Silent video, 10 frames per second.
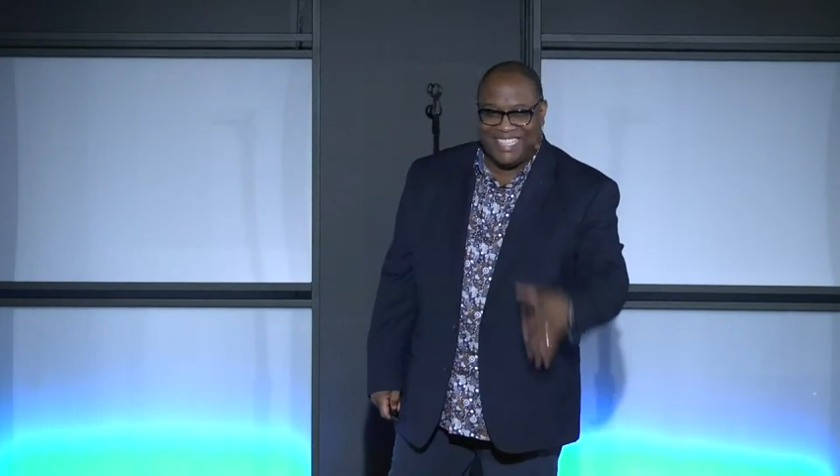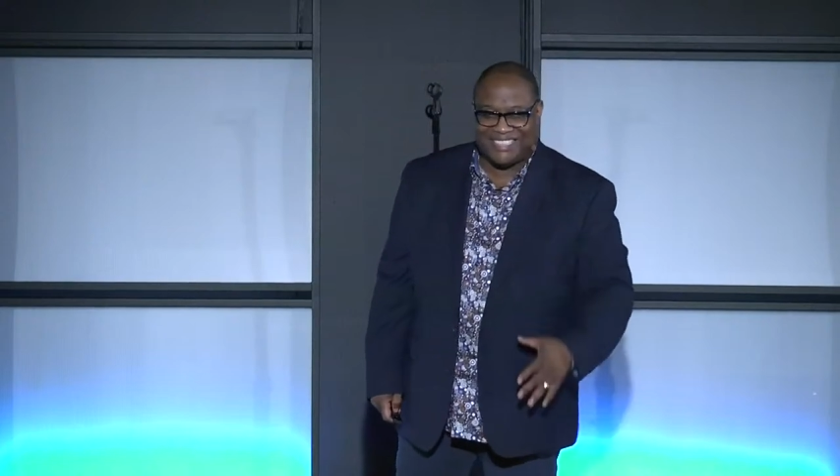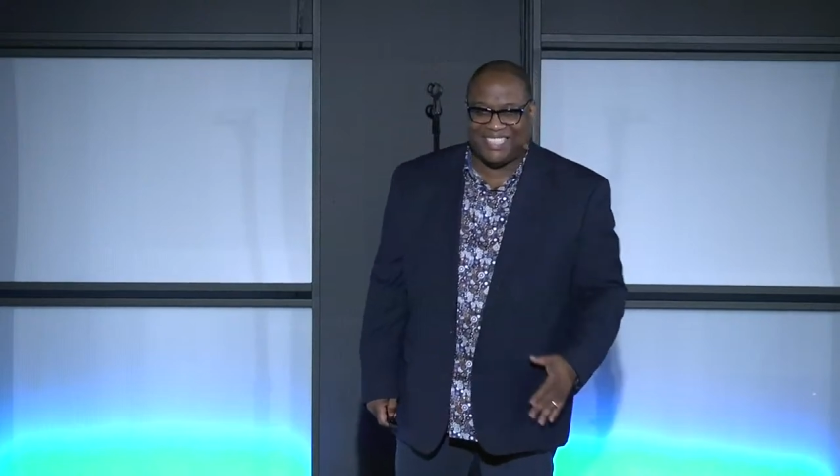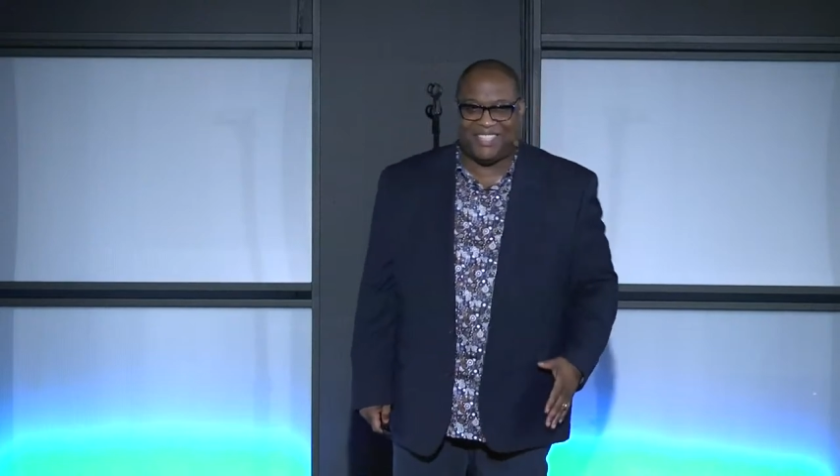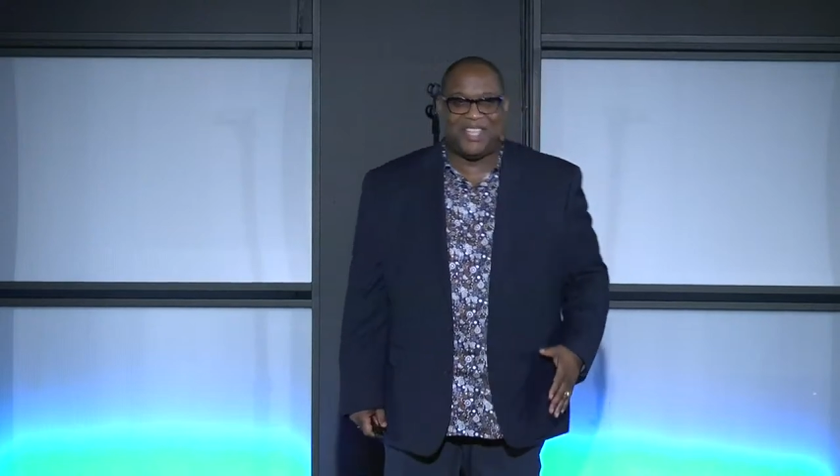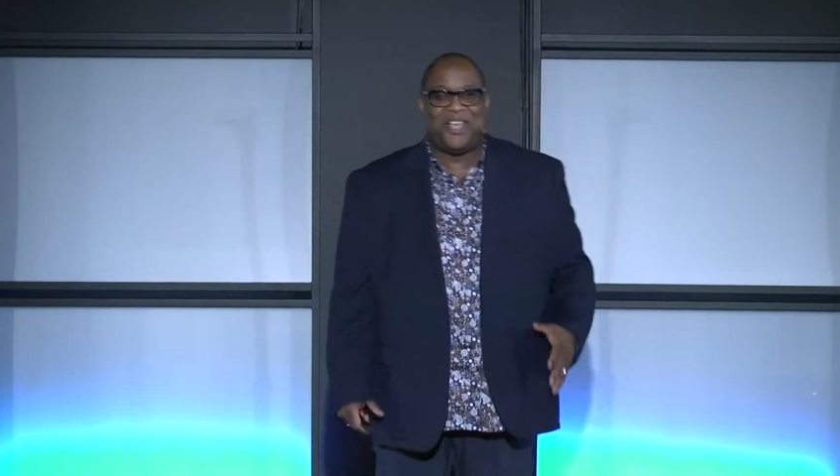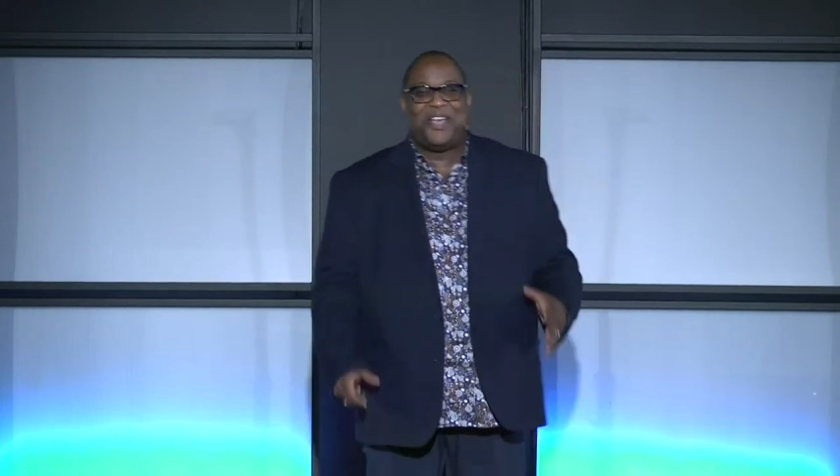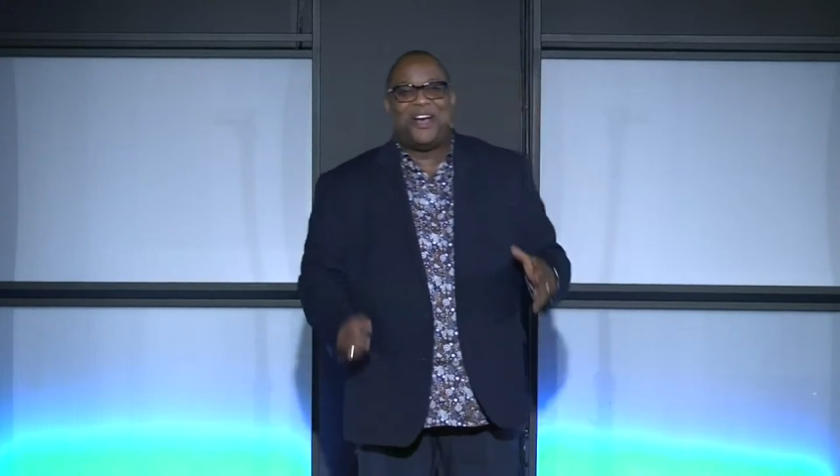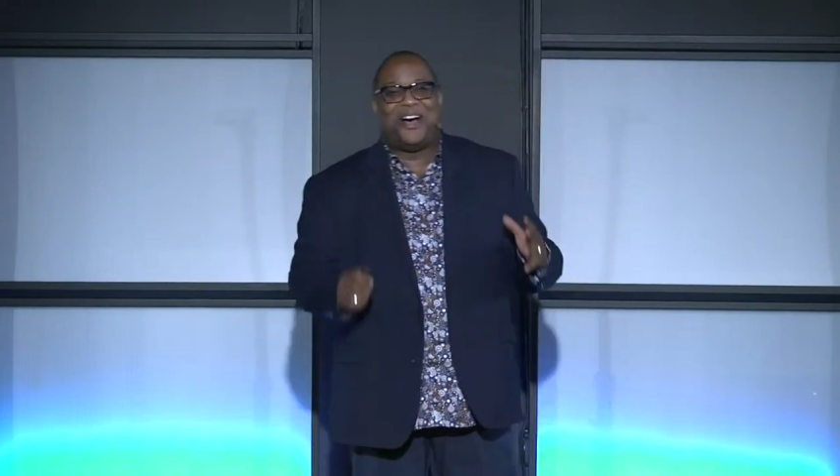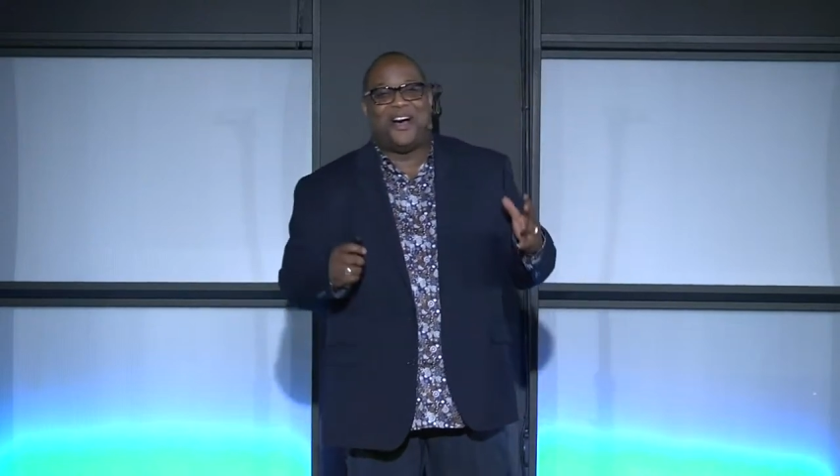lesson.
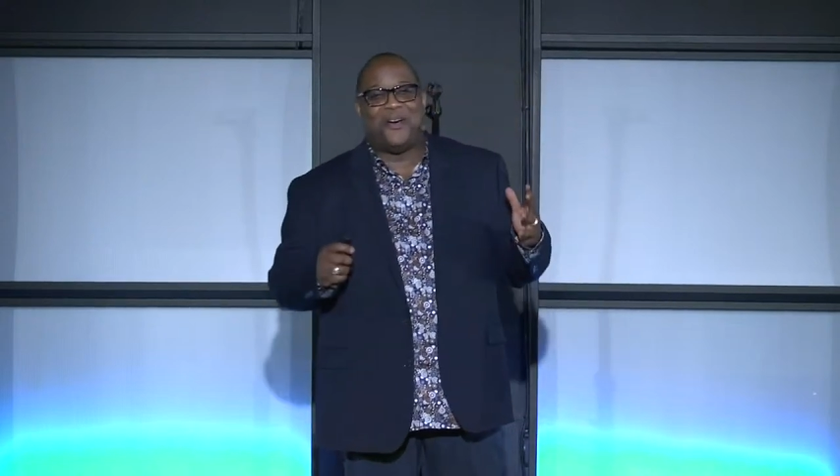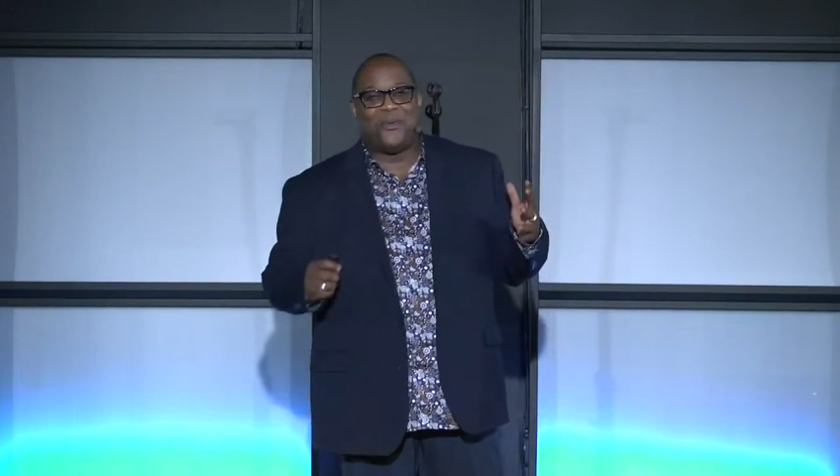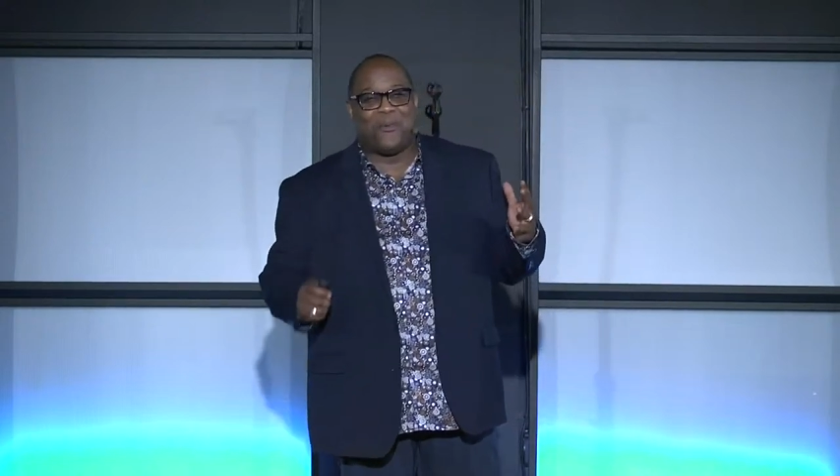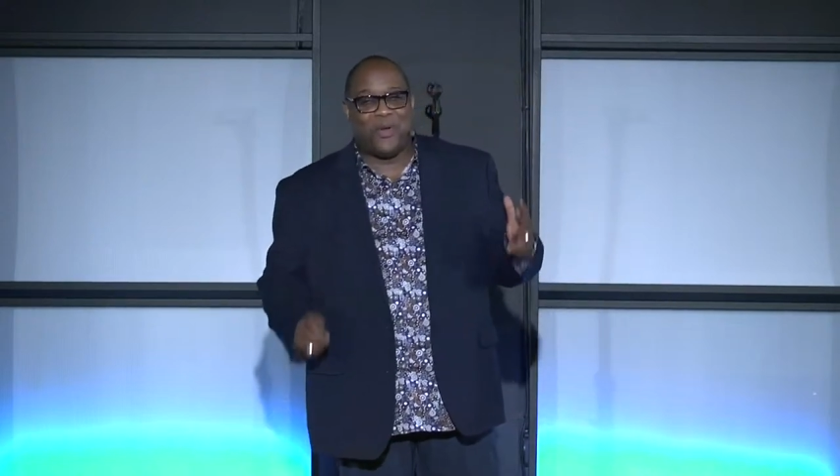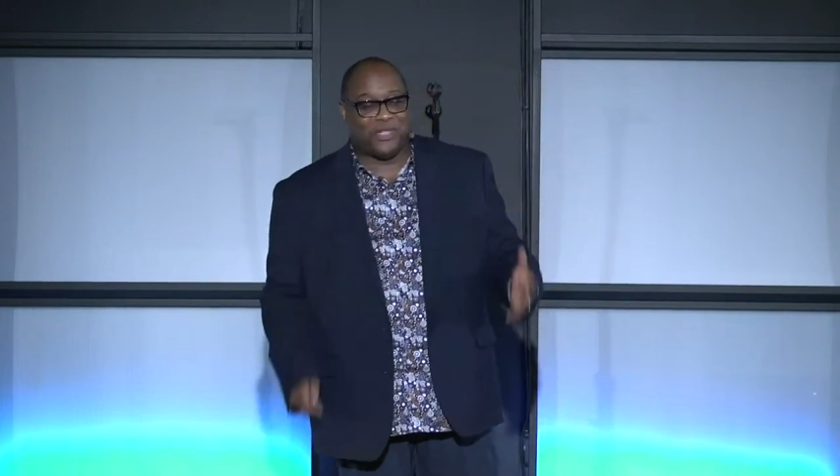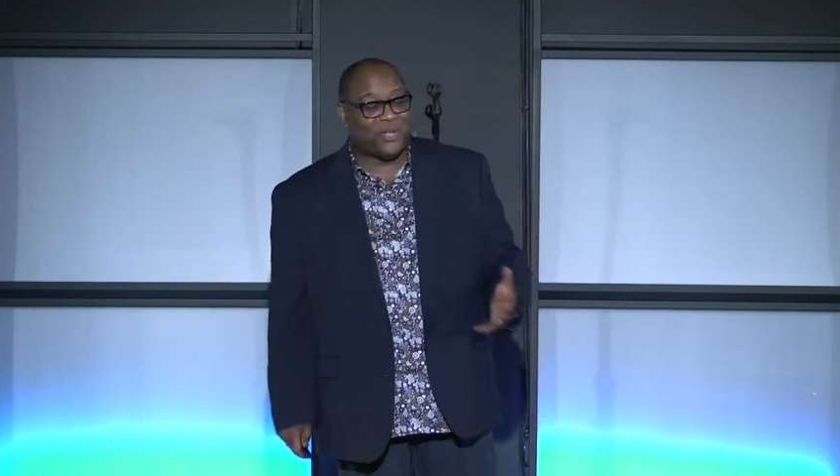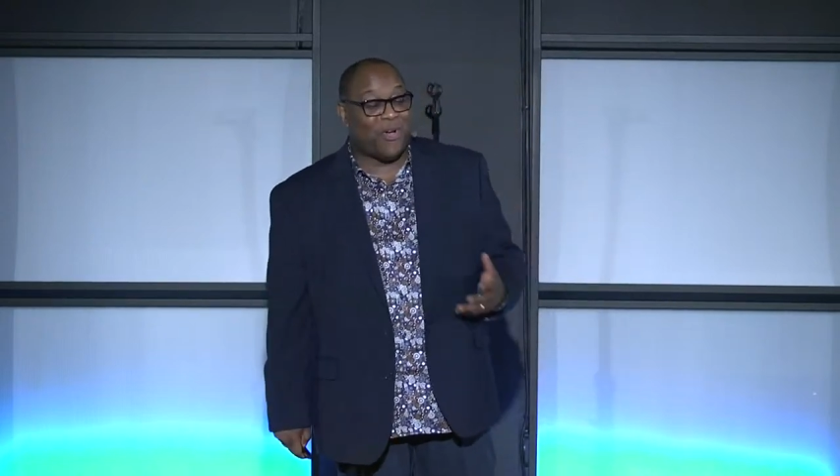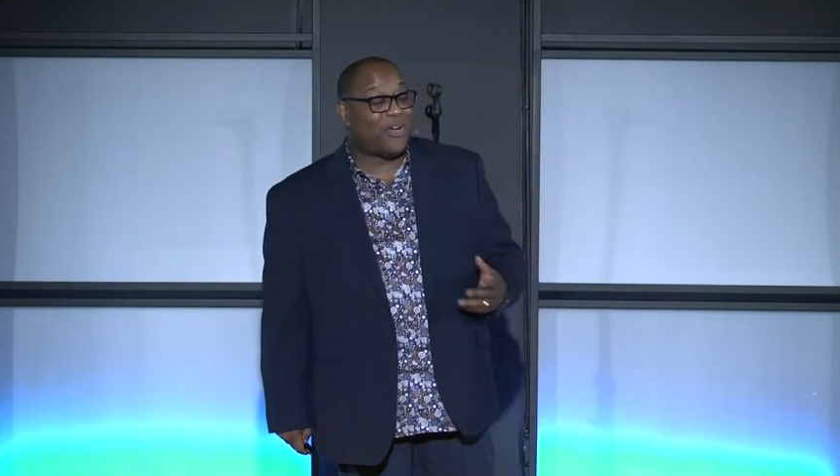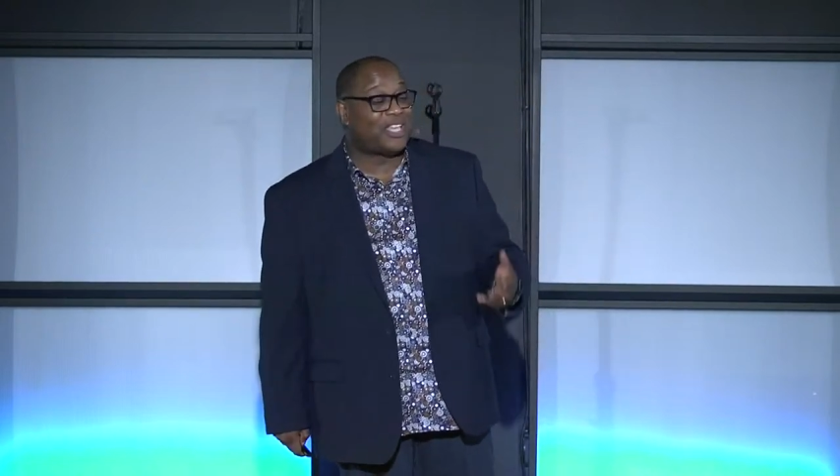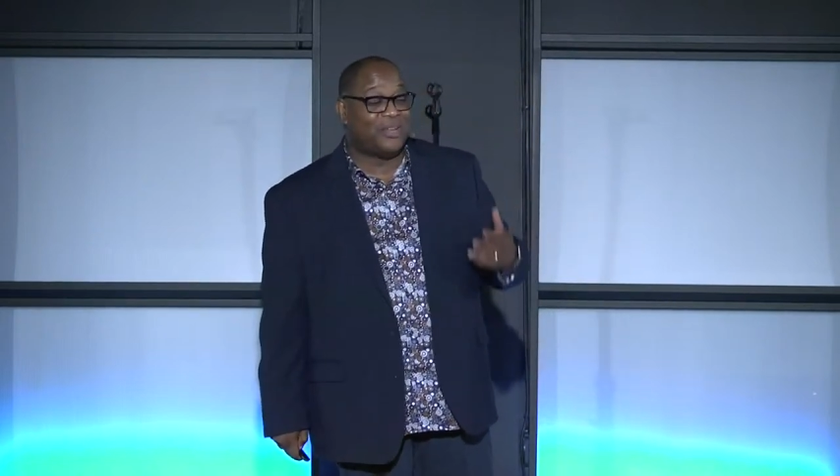Where we're
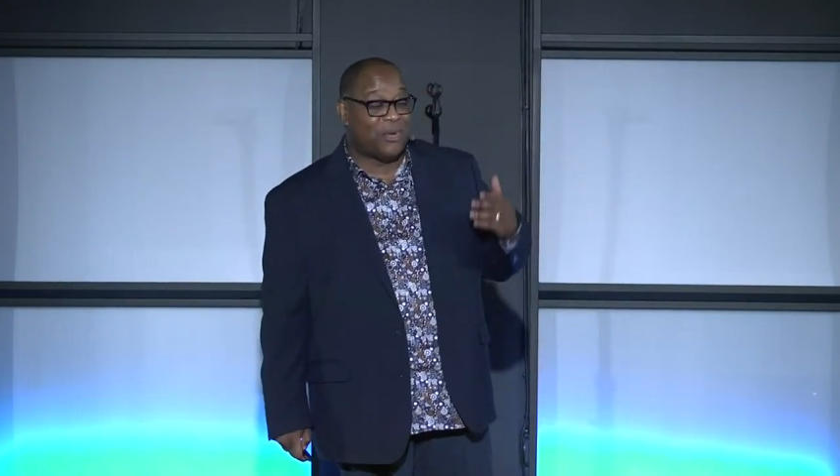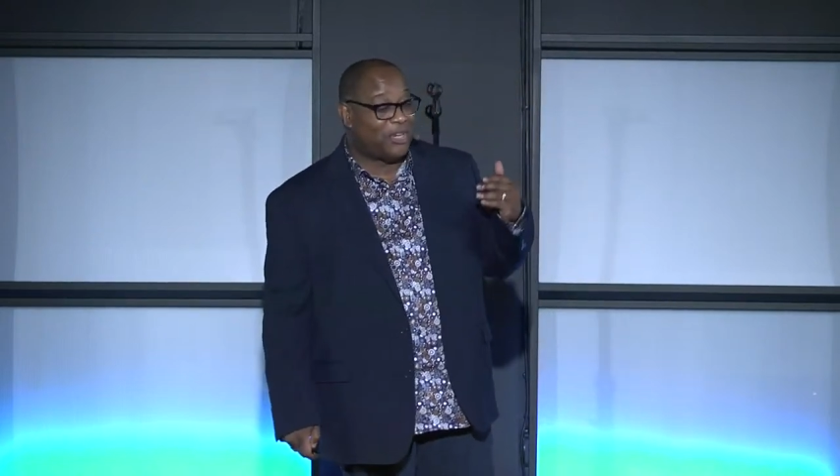talking,